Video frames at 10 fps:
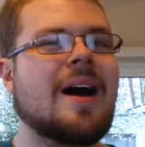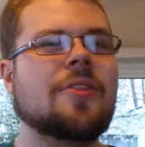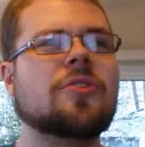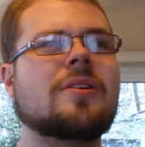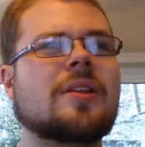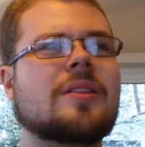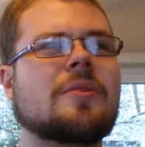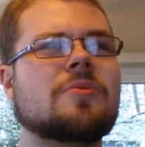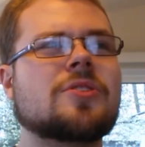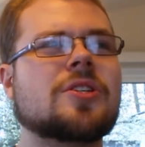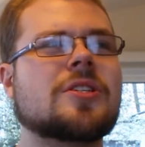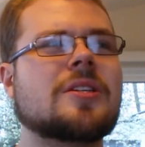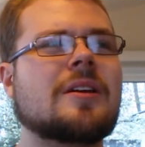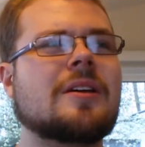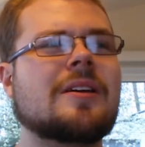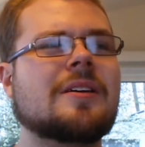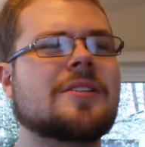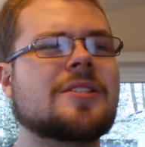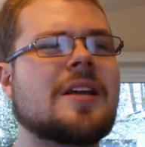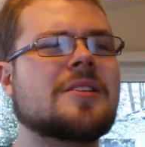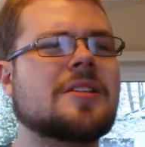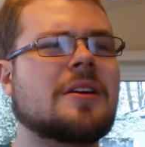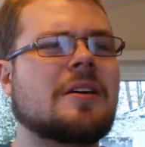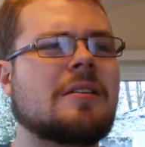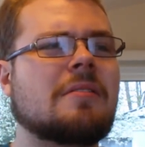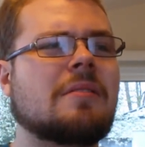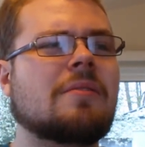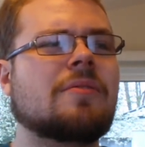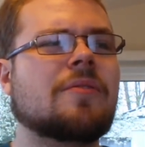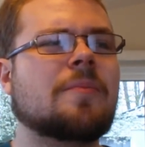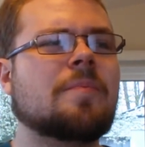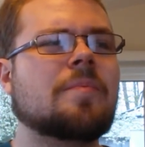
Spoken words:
I thought that there was just a sense of,